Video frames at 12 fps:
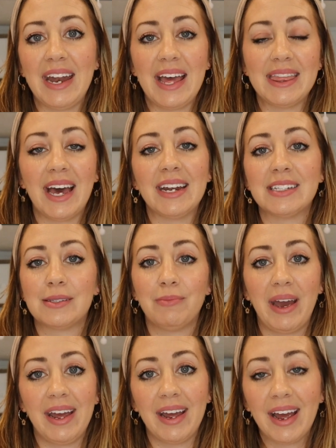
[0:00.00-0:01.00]
and that is
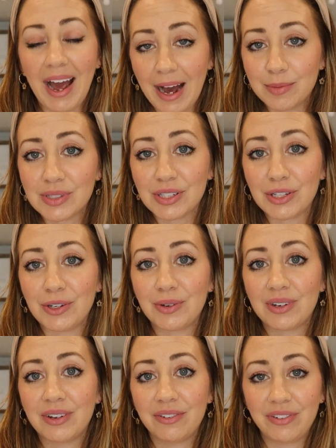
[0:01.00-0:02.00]
my
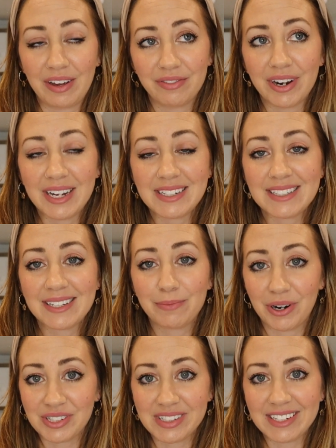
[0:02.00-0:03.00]
absolute favorite
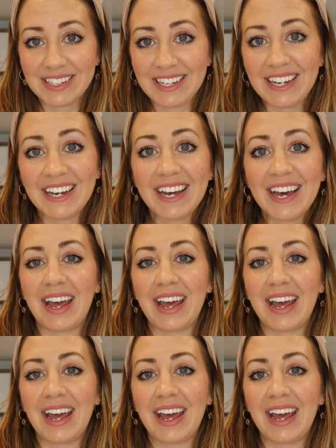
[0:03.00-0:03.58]
personally.